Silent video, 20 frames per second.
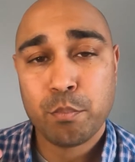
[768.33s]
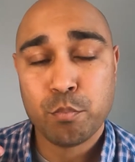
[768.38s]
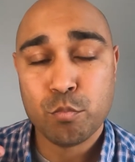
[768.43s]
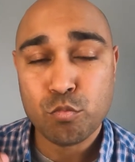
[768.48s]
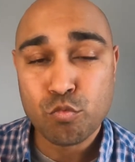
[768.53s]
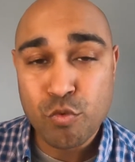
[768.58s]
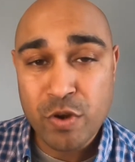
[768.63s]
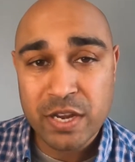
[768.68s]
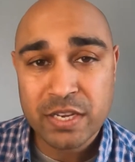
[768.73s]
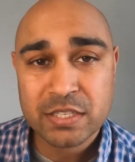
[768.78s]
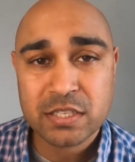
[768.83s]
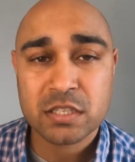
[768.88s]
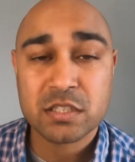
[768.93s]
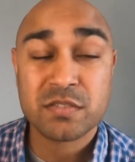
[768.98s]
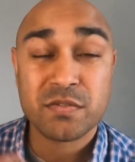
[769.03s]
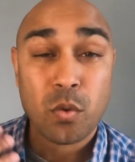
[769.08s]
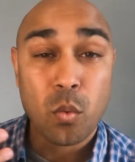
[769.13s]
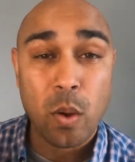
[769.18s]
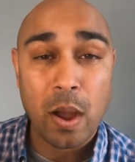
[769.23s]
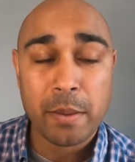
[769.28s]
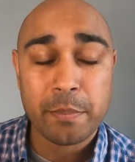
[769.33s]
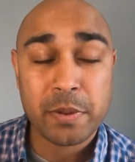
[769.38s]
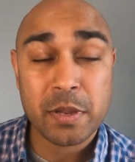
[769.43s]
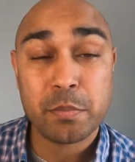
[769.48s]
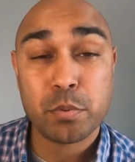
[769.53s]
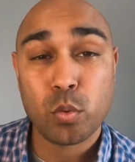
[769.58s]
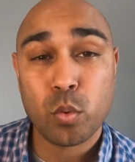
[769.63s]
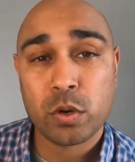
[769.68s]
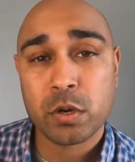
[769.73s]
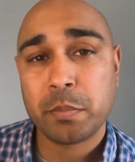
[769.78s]
reasons for why
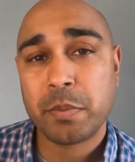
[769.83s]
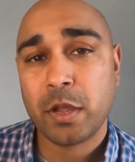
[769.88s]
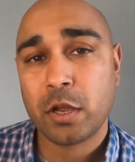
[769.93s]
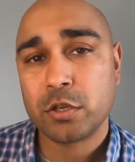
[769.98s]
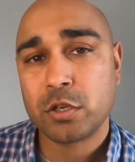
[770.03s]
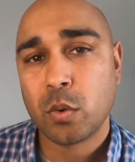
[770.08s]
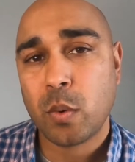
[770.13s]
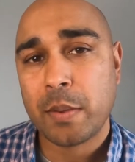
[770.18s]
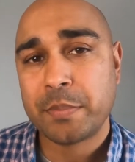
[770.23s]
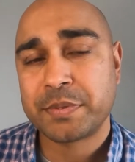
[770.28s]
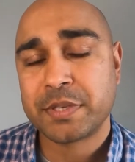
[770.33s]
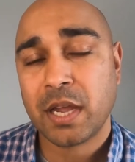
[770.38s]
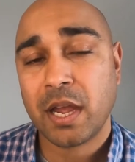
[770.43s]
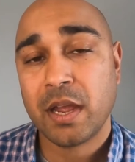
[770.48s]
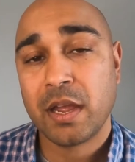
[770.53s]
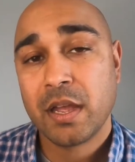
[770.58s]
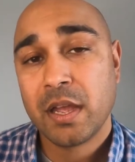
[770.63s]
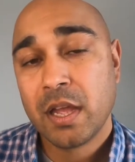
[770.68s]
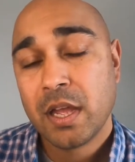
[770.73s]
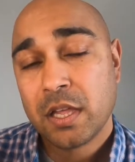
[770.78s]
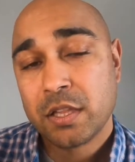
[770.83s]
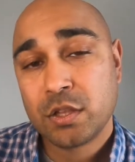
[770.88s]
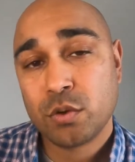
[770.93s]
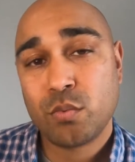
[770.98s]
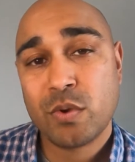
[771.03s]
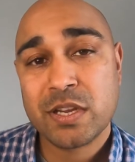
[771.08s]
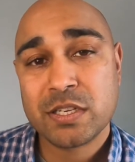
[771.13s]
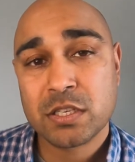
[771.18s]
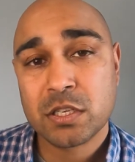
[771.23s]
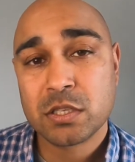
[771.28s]
people want to be on your website. The
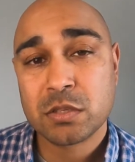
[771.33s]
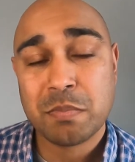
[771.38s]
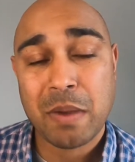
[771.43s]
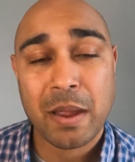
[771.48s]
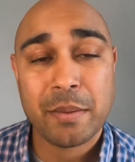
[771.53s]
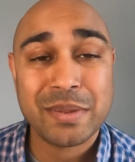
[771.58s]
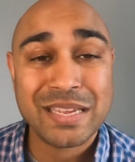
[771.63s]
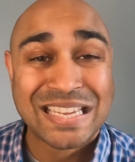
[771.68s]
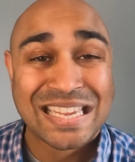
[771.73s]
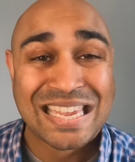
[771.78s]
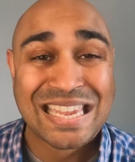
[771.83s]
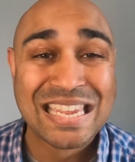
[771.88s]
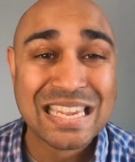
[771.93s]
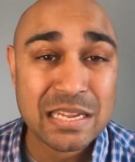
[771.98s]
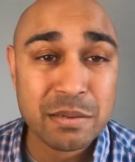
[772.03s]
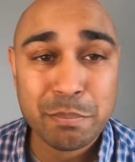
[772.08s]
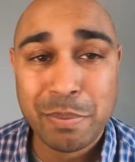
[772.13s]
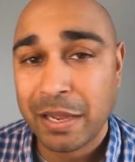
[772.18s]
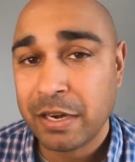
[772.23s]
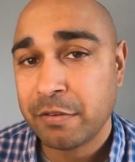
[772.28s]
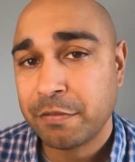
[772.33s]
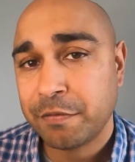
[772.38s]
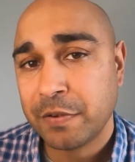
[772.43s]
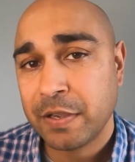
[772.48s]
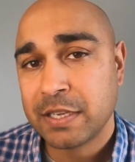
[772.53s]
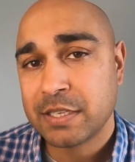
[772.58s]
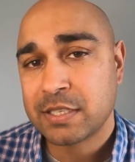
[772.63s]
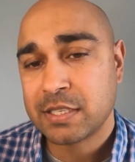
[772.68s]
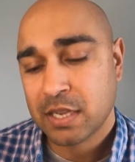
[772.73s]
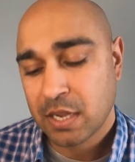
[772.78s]
reasons might be key
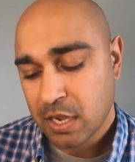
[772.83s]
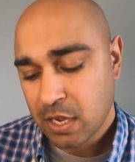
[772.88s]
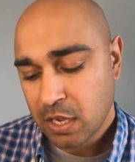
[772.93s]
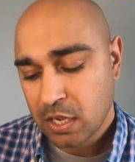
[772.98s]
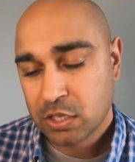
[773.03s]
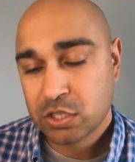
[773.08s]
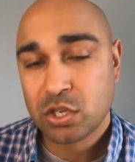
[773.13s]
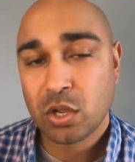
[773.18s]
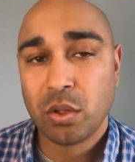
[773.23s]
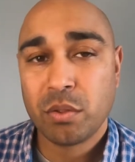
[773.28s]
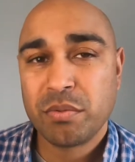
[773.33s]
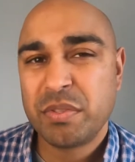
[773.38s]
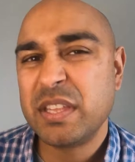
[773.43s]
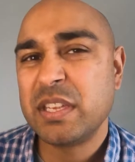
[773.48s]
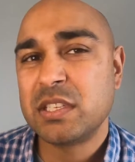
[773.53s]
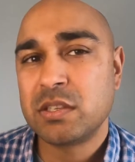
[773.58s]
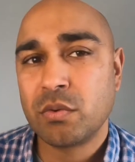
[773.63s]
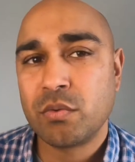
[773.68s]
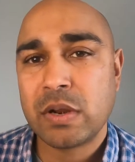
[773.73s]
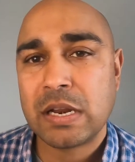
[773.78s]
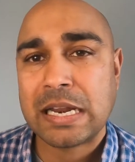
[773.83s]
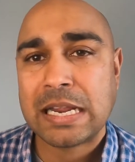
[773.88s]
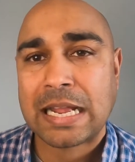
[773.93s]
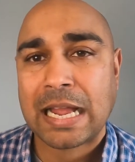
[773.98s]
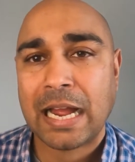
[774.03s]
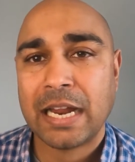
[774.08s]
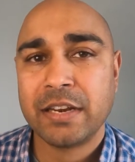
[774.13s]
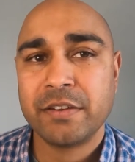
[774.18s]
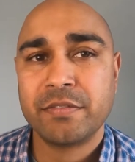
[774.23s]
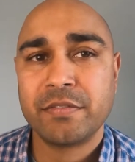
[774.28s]
benefits. So these are really
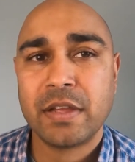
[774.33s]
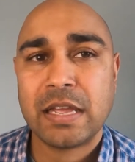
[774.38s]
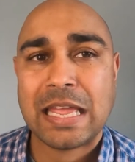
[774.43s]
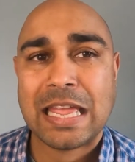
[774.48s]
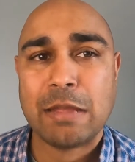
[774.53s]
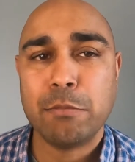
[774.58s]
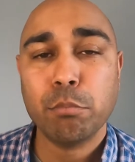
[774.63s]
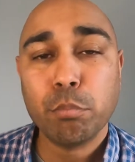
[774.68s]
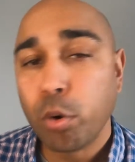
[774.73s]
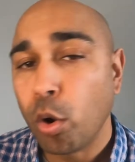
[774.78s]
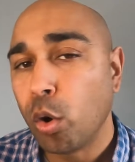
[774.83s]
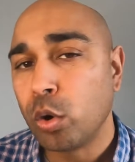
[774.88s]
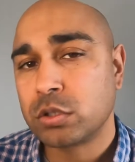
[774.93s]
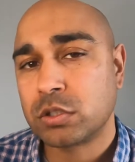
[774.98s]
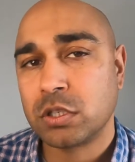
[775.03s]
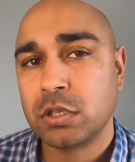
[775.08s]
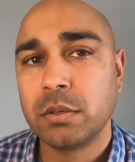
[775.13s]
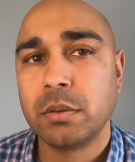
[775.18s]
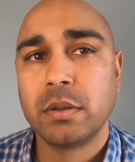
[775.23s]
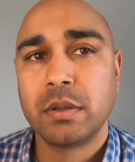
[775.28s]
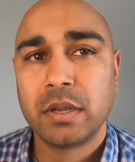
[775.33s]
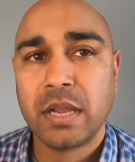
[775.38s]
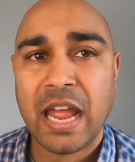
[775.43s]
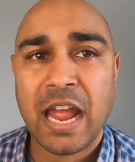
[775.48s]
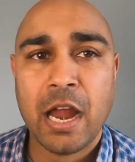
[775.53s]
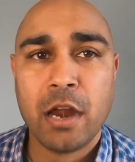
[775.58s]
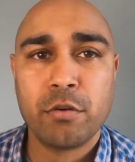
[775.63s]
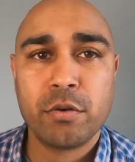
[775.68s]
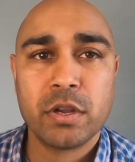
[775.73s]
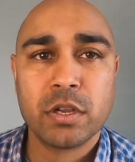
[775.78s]
kind of important
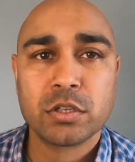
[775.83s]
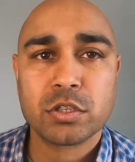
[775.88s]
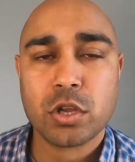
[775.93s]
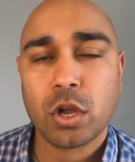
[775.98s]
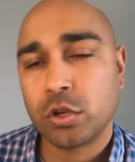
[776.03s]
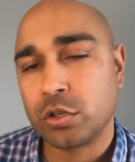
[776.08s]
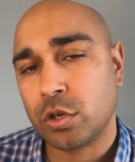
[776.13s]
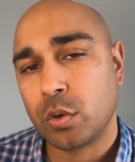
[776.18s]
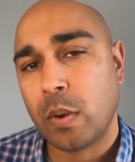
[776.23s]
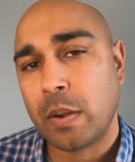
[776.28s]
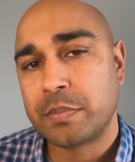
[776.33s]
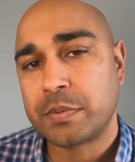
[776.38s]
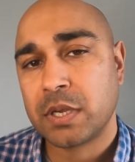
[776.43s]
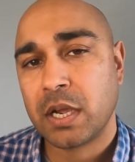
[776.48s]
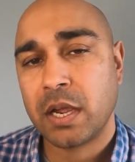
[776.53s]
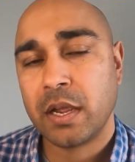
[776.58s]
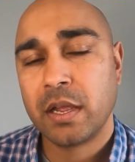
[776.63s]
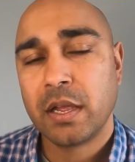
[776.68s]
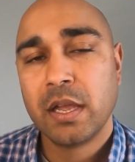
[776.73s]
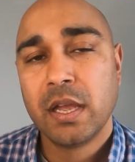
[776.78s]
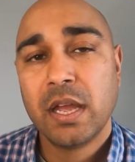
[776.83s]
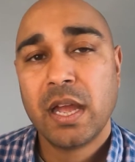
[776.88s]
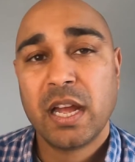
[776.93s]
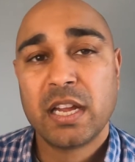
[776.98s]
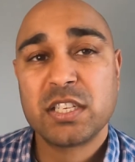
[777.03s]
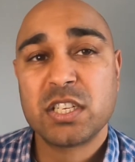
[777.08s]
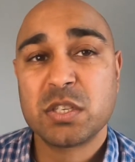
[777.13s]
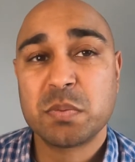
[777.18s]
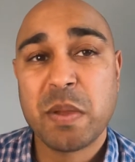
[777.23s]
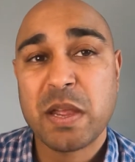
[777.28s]
areas on your website.
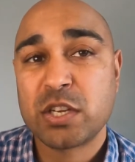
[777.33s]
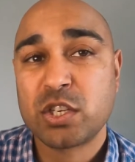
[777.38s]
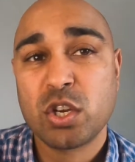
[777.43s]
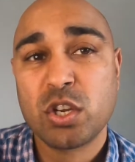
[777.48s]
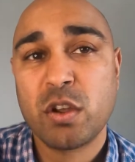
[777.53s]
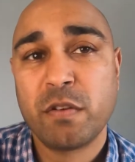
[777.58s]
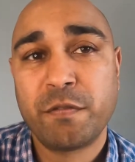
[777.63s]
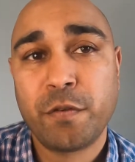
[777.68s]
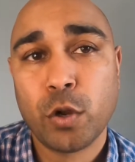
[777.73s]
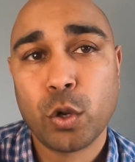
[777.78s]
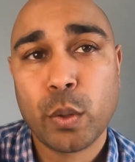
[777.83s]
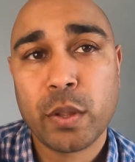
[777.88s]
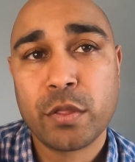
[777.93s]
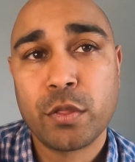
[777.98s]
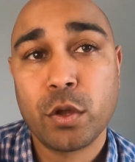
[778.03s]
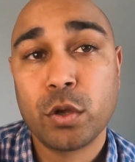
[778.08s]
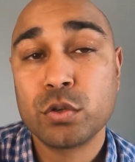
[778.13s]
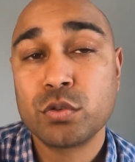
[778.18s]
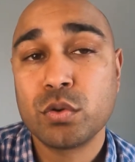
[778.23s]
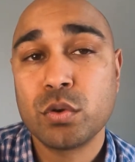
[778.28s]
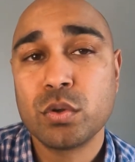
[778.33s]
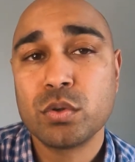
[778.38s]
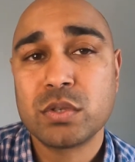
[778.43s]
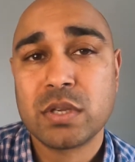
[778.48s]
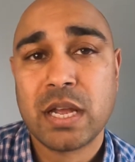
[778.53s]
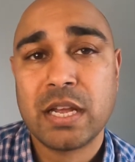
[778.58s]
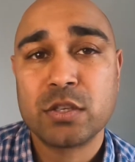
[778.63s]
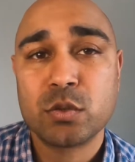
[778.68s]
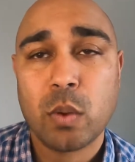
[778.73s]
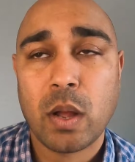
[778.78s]
And just make sure you're following those rules,
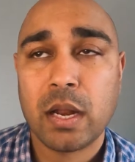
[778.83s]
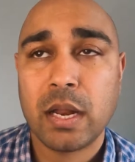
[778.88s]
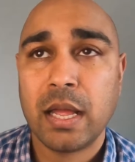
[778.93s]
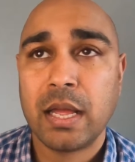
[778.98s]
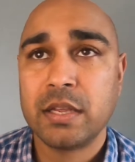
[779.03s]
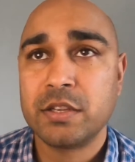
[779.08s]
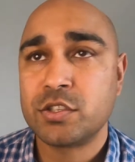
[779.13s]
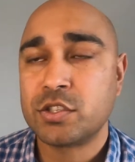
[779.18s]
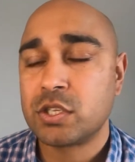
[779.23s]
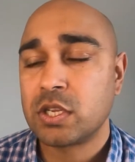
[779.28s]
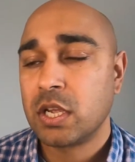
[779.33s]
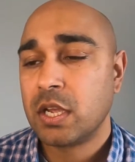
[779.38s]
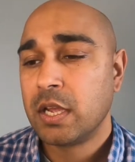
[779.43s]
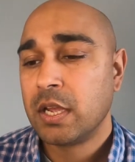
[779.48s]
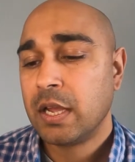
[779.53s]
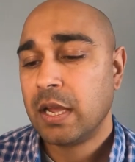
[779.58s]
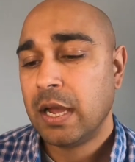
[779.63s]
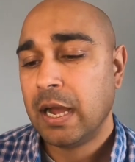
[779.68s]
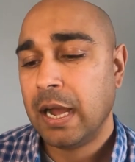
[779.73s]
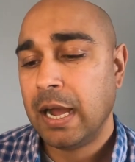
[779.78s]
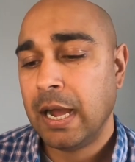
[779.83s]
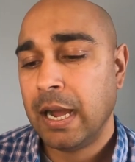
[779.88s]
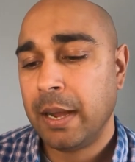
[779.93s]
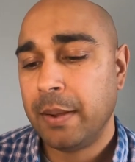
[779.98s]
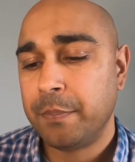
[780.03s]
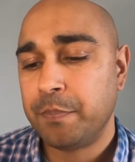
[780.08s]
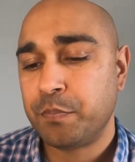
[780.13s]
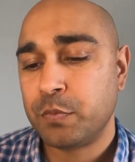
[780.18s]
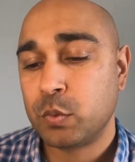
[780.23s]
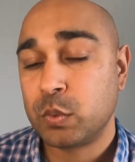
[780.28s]
as well as,
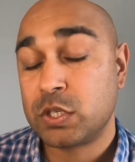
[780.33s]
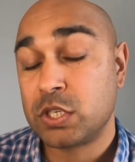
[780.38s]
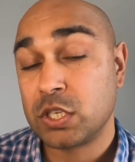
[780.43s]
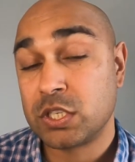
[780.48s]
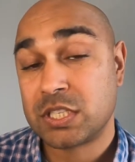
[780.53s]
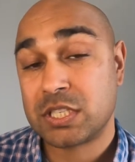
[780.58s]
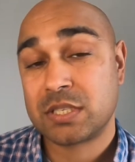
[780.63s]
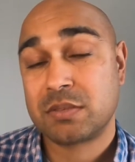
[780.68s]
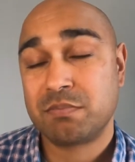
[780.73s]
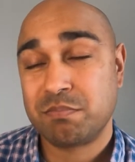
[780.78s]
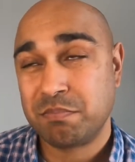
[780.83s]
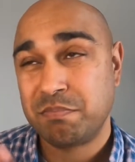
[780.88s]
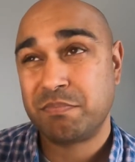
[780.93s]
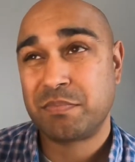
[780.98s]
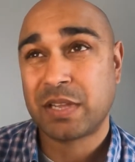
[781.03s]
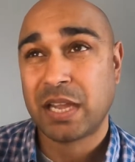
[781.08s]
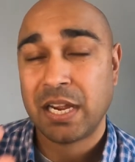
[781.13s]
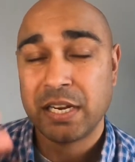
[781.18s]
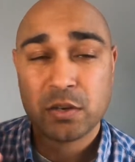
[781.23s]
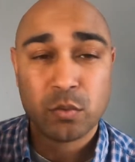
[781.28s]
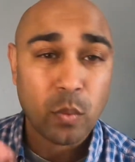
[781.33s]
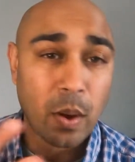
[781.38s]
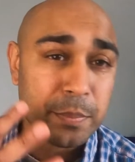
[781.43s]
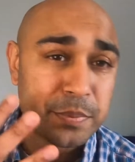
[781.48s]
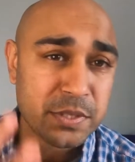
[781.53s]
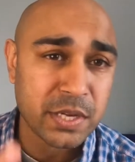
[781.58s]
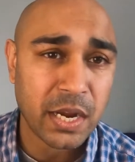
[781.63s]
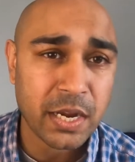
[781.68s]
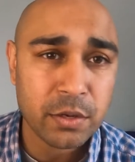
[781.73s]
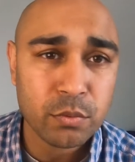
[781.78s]
which is kind of
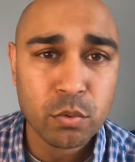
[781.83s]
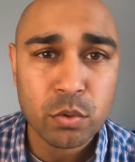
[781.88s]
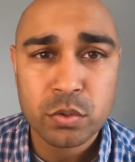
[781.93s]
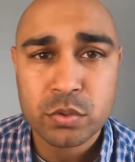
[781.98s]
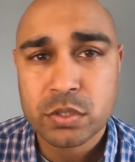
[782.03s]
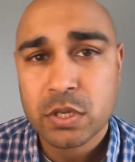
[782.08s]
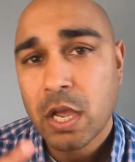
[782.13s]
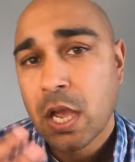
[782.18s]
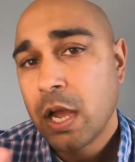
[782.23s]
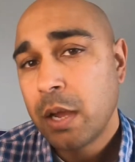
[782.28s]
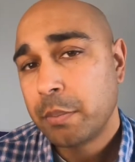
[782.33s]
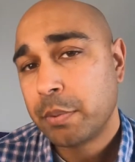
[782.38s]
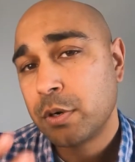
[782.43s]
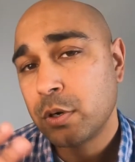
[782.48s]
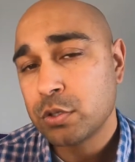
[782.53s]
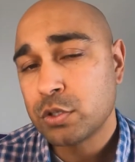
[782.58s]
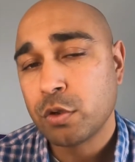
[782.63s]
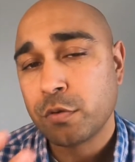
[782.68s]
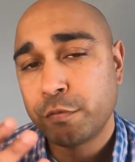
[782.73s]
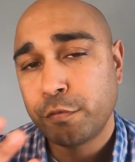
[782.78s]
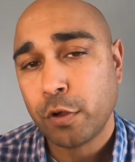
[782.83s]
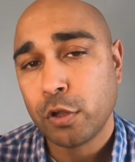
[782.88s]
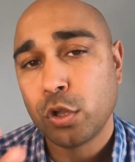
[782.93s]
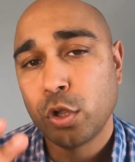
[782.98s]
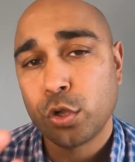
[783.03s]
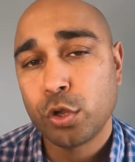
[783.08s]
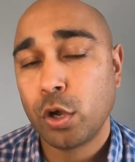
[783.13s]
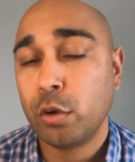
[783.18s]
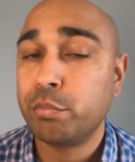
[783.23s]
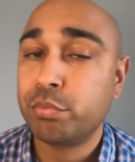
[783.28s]
website rules, but also follow
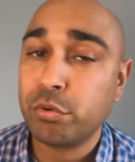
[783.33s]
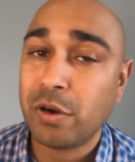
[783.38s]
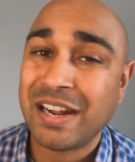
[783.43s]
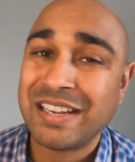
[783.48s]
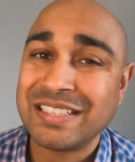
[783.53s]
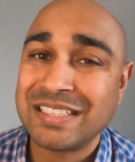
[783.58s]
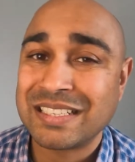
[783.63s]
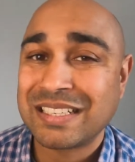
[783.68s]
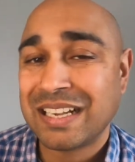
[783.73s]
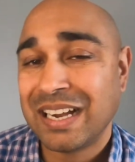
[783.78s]
your brand